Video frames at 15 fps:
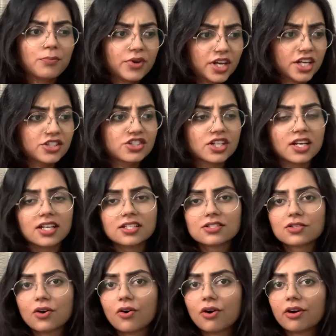
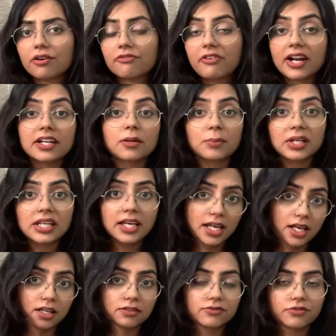PHAs, or vitamin
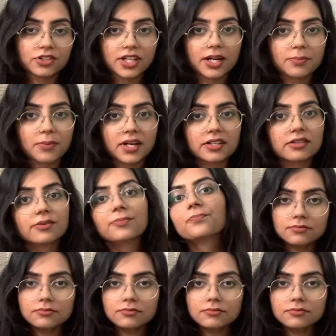A for that matter.